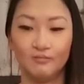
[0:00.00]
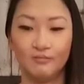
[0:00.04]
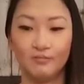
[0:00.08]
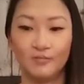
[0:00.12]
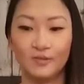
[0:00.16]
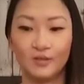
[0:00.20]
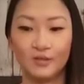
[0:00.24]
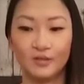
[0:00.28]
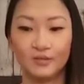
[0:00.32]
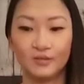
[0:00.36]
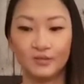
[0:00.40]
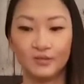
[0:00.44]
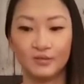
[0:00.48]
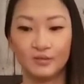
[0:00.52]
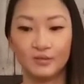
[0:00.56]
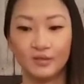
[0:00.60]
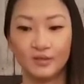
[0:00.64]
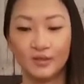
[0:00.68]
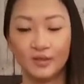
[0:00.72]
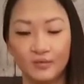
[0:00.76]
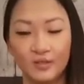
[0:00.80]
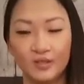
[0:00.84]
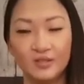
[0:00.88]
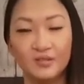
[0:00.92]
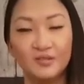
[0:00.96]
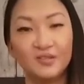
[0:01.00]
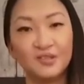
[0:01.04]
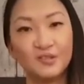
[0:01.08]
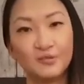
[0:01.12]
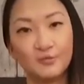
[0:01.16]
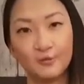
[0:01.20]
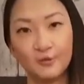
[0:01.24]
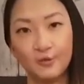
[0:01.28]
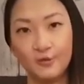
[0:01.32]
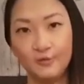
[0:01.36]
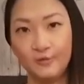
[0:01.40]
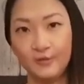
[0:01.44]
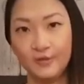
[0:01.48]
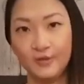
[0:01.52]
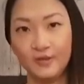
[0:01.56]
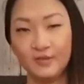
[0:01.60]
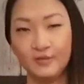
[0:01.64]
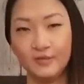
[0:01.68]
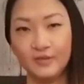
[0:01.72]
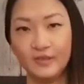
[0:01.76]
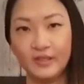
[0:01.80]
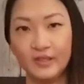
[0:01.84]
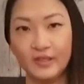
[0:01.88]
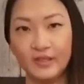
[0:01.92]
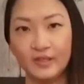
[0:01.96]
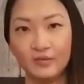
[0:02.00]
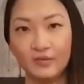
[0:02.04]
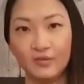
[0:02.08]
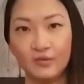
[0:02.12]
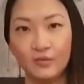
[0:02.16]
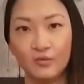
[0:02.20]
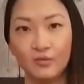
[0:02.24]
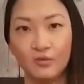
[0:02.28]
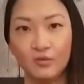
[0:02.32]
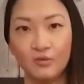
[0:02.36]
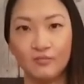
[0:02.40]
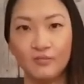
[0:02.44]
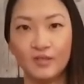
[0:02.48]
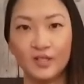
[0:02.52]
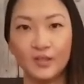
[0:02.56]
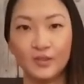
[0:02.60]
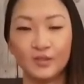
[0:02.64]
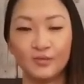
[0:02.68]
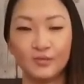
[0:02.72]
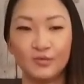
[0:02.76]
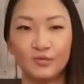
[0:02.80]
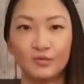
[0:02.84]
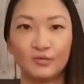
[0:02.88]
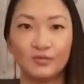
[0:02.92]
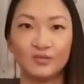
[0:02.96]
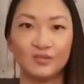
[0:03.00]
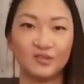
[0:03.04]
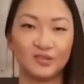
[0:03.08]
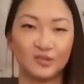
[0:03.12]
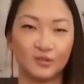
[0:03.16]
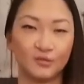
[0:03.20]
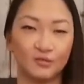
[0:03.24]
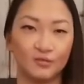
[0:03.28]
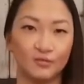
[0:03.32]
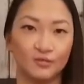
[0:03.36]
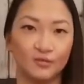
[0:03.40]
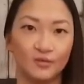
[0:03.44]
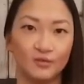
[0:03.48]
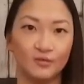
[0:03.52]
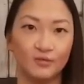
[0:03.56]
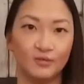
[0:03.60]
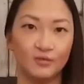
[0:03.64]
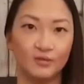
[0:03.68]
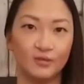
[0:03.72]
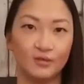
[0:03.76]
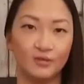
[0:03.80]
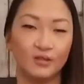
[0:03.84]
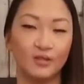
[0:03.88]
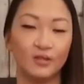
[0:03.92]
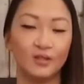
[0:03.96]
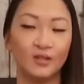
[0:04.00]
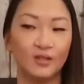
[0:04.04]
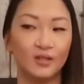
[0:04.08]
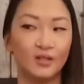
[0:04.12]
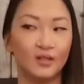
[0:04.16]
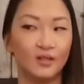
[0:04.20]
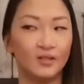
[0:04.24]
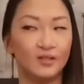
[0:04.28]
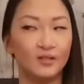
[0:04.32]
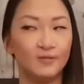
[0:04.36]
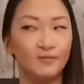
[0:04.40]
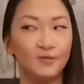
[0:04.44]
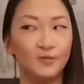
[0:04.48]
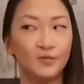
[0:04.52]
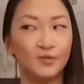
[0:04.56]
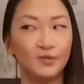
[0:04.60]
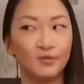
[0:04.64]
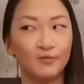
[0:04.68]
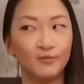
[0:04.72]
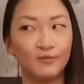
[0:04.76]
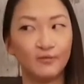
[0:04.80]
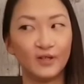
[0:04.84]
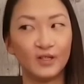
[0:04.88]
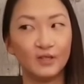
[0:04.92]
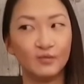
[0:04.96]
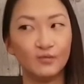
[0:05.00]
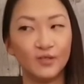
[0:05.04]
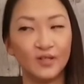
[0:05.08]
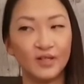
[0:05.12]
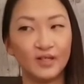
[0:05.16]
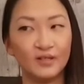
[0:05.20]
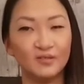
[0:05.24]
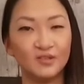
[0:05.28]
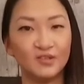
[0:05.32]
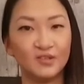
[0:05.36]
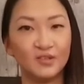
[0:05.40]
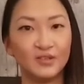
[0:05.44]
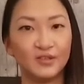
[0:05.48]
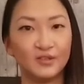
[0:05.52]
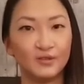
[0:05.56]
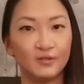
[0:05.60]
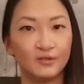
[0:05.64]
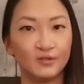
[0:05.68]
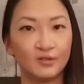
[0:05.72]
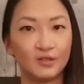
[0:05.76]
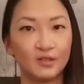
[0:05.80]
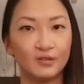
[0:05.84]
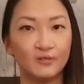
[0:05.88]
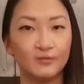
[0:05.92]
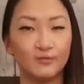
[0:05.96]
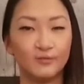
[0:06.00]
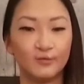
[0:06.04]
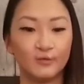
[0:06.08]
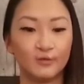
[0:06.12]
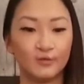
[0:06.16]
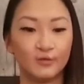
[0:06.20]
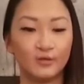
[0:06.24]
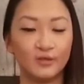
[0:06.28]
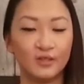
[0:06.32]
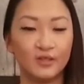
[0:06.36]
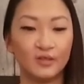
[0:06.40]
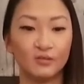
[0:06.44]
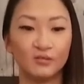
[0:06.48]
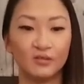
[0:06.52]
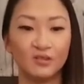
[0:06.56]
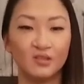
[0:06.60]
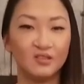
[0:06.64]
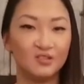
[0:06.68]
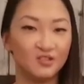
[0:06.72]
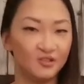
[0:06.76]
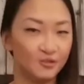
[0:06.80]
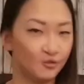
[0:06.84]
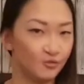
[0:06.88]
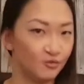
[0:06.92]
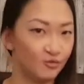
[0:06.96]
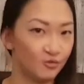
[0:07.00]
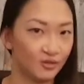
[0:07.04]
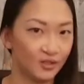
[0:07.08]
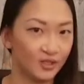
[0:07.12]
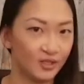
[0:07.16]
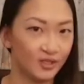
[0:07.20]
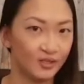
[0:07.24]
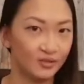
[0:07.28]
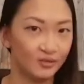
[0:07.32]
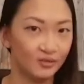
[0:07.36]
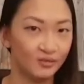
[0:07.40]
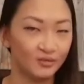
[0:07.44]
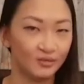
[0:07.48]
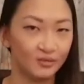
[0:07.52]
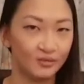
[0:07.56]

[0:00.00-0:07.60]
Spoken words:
But it's worth it in the end, no matter the result. If you don't find the answer you're looking for, at least you try.